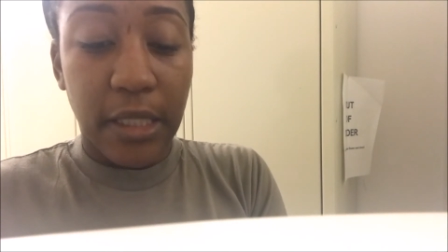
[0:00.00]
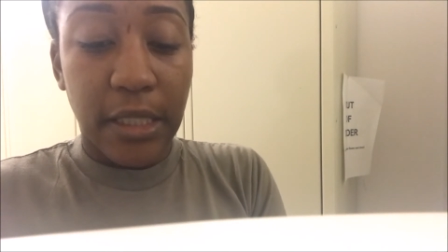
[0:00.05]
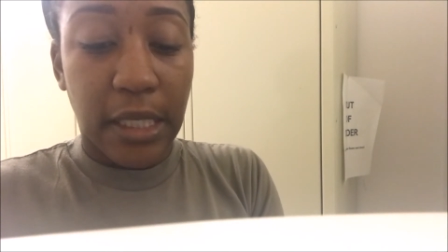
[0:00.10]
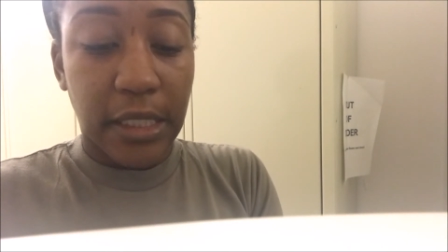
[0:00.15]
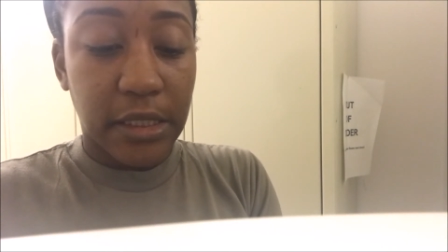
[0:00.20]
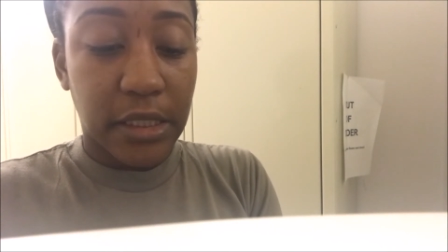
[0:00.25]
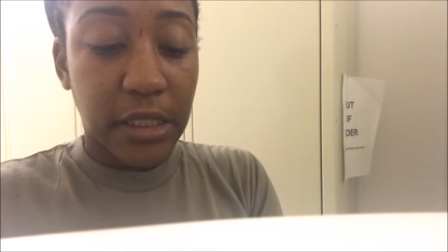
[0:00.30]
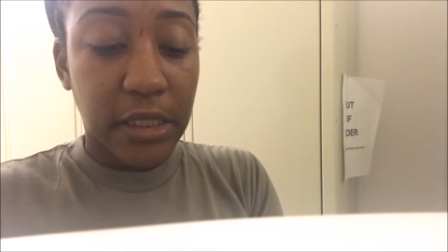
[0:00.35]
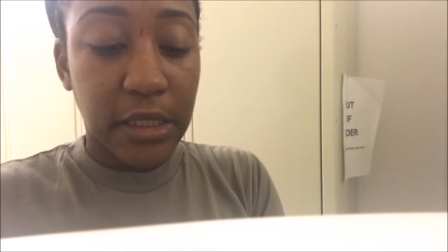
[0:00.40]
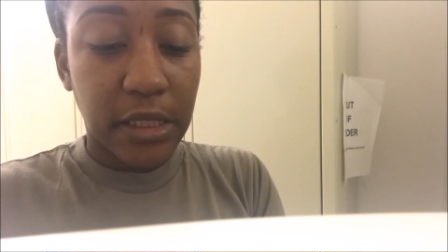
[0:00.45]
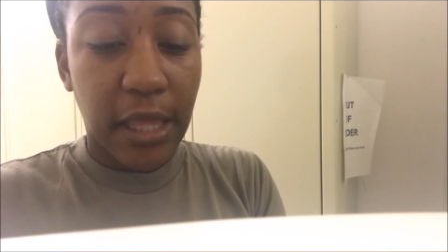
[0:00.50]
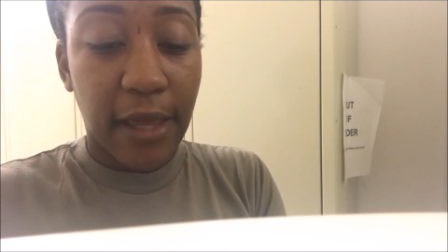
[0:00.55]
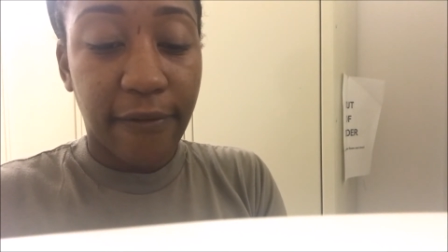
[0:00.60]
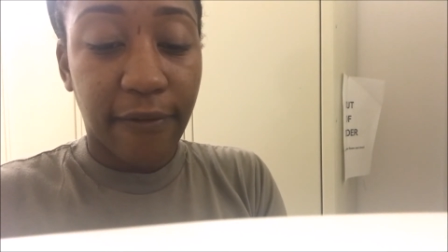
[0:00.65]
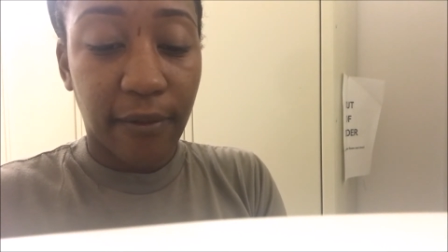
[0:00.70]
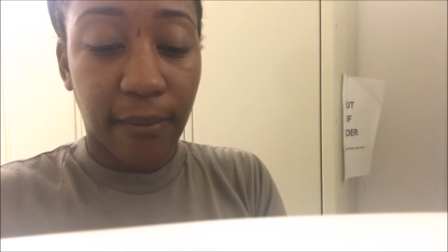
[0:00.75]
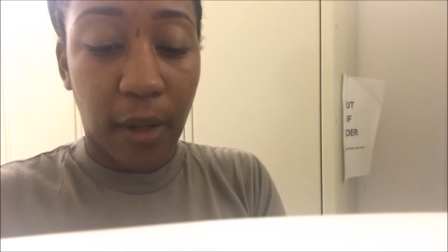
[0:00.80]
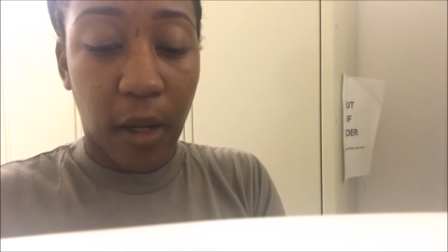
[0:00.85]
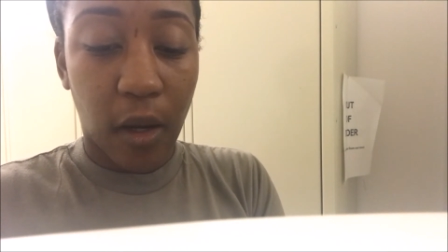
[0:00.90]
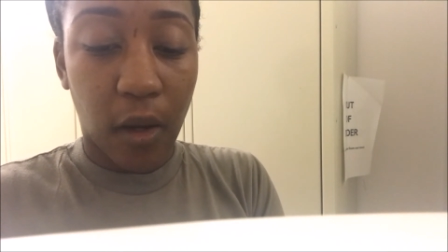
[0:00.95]
they just
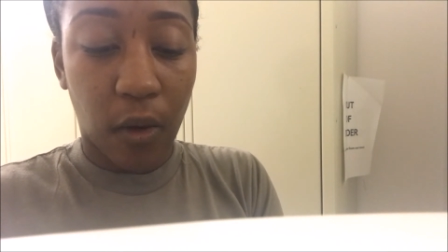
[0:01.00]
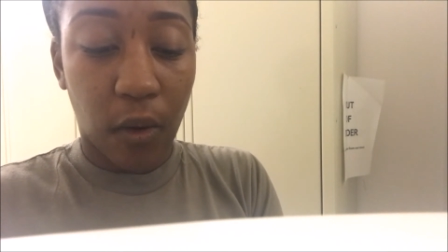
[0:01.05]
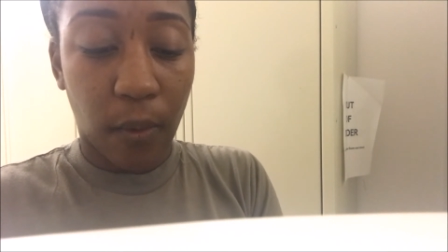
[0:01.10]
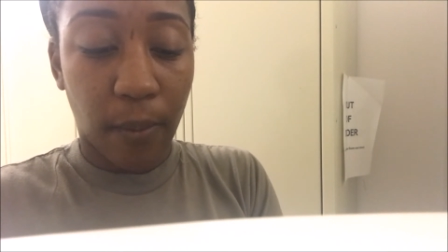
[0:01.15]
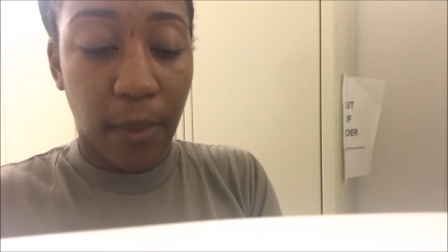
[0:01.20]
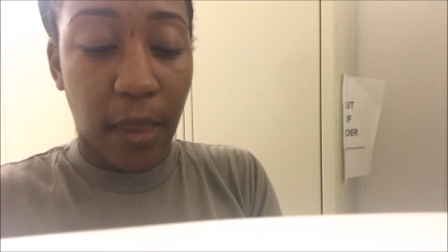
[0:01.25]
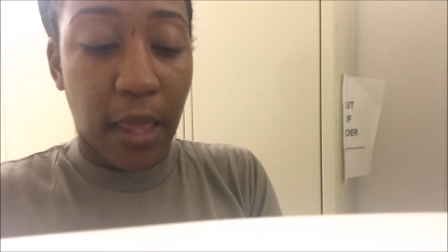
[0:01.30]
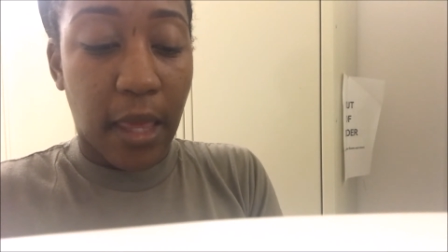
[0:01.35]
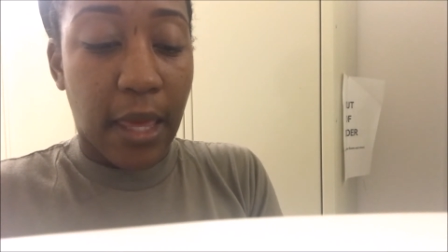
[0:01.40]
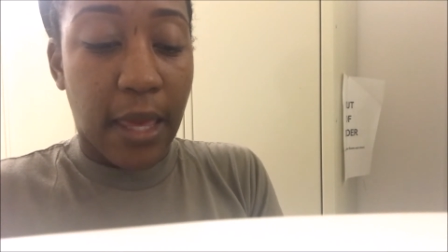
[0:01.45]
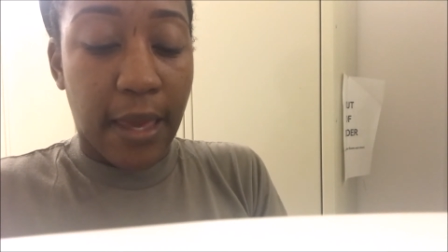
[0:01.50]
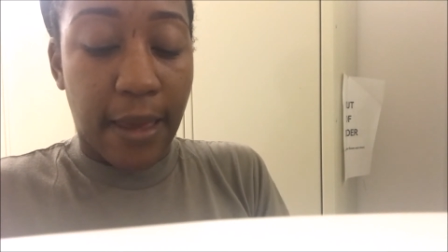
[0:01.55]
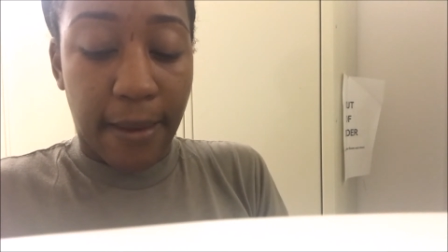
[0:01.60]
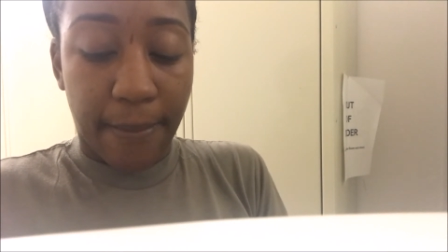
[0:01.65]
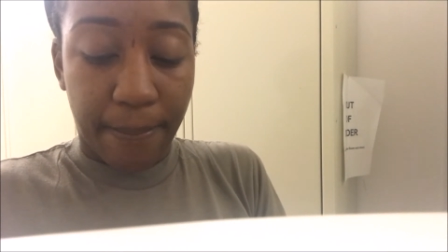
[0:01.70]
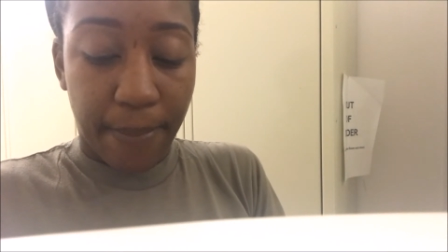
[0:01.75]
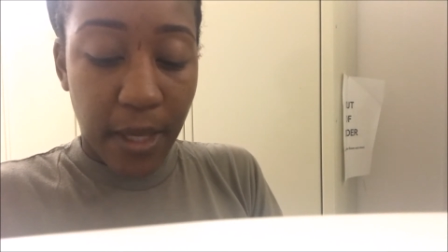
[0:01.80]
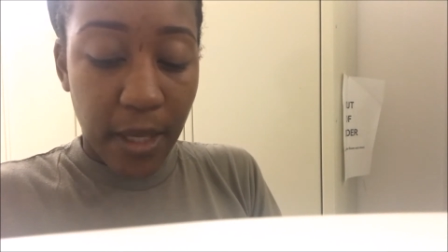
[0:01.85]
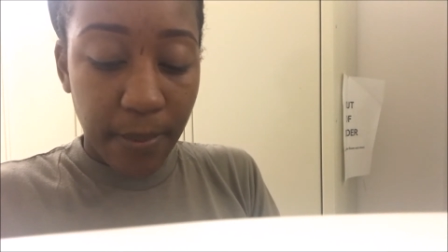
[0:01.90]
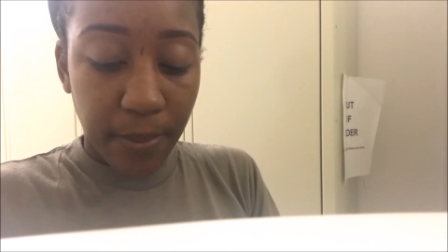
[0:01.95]
left from home,
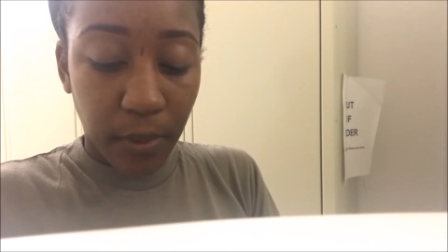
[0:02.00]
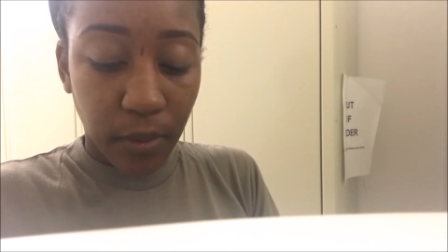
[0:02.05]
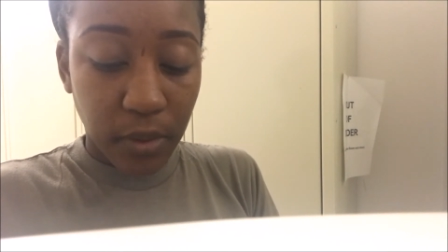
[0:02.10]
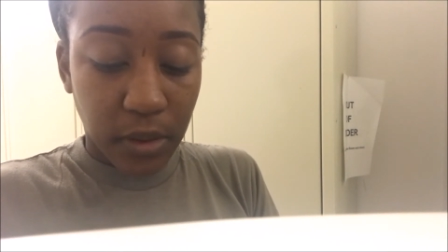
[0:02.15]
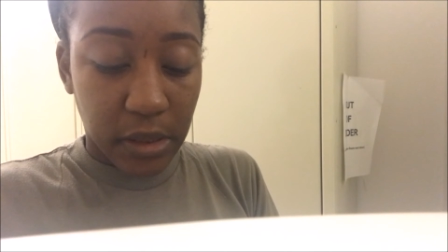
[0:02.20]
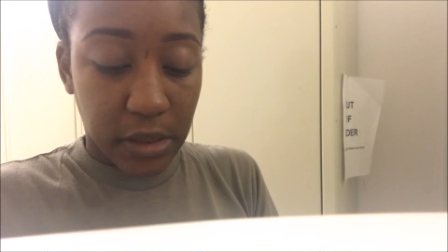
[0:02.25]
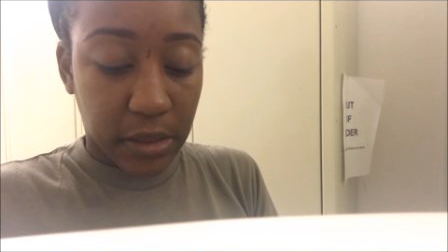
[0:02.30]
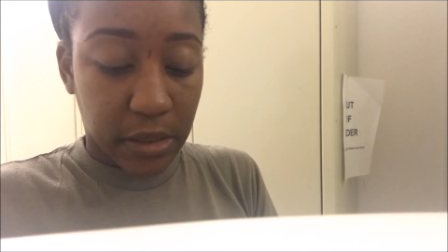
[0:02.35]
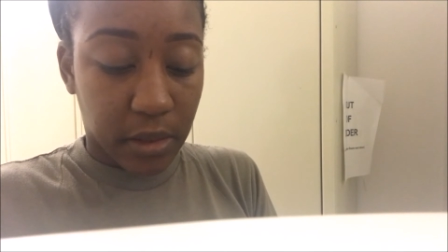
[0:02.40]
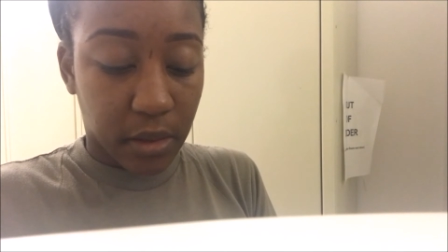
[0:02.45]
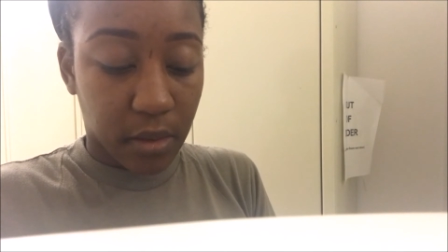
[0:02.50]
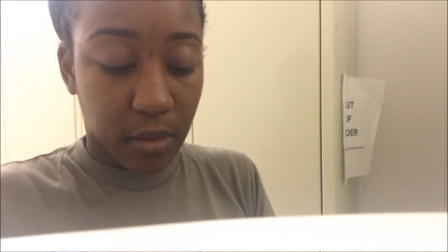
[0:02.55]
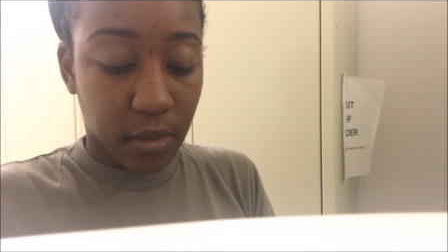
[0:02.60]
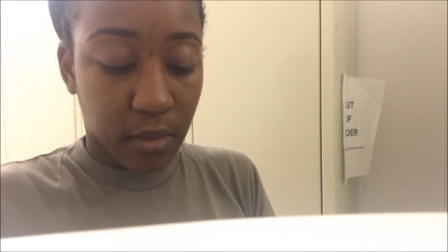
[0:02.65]
people just